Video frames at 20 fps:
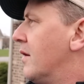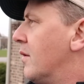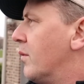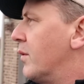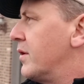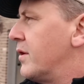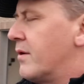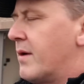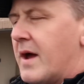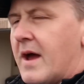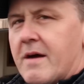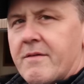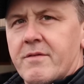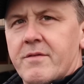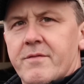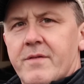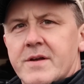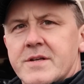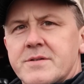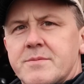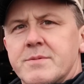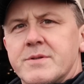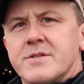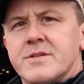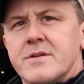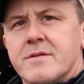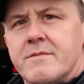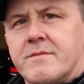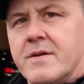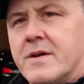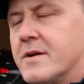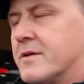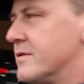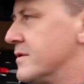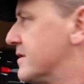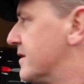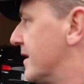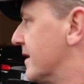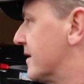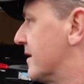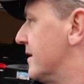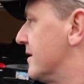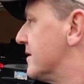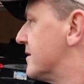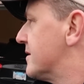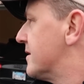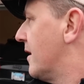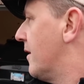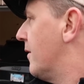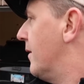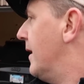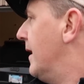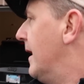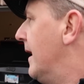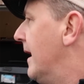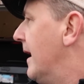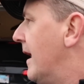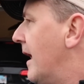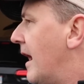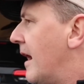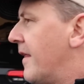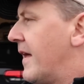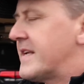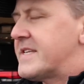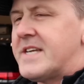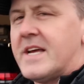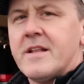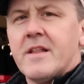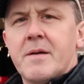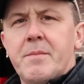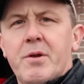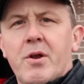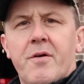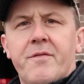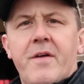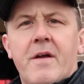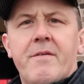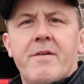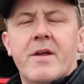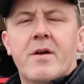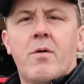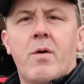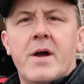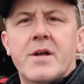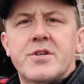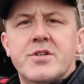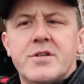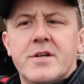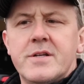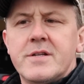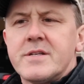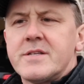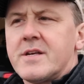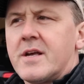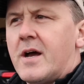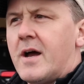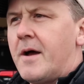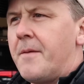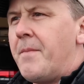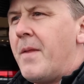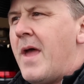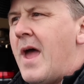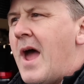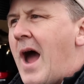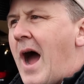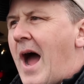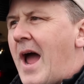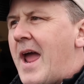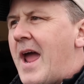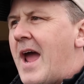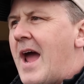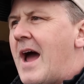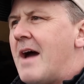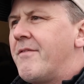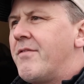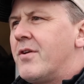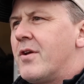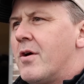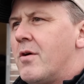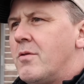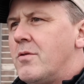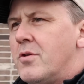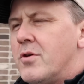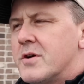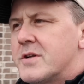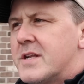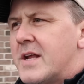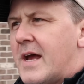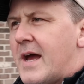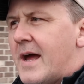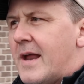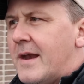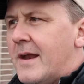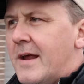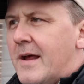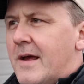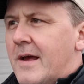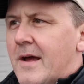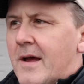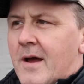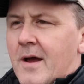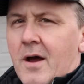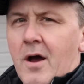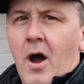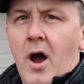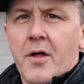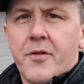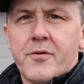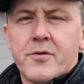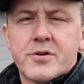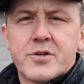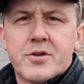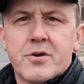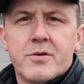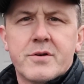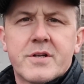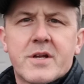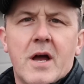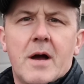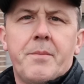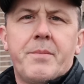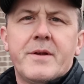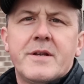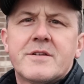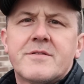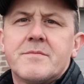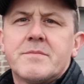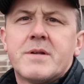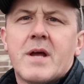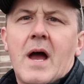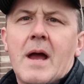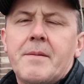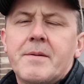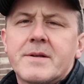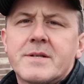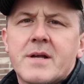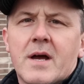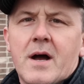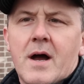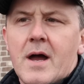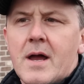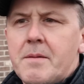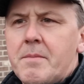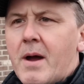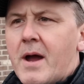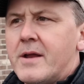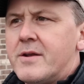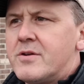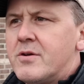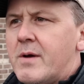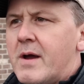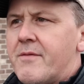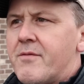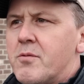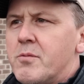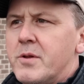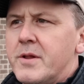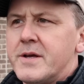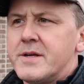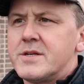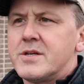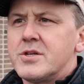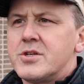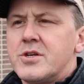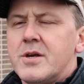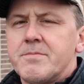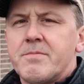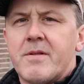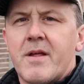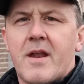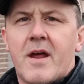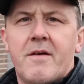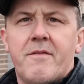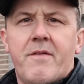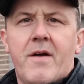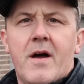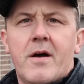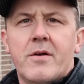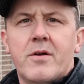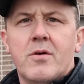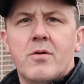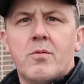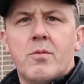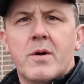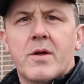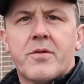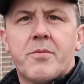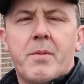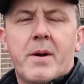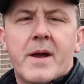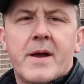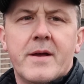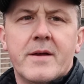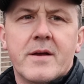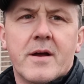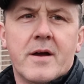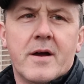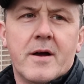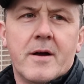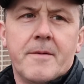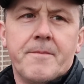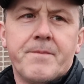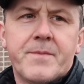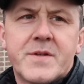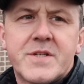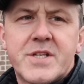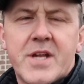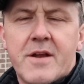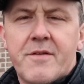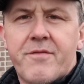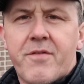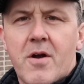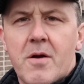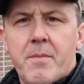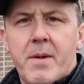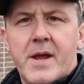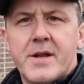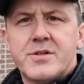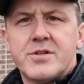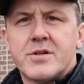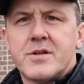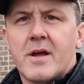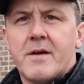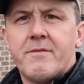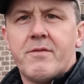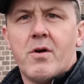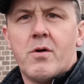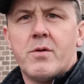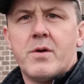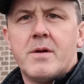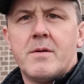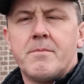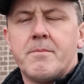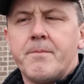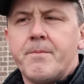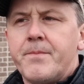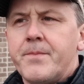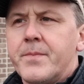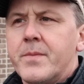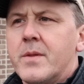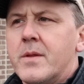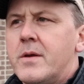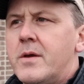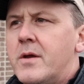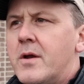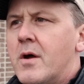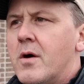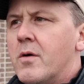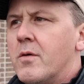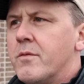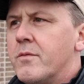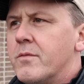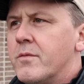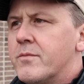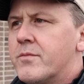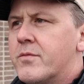when you have investments in vehicles like this. So that's it. Let me know if you have any questions. I have, you know, looked at other insurance companies from time to time. I do have a relationship that I value with my State Farm agent. I've known him, you know,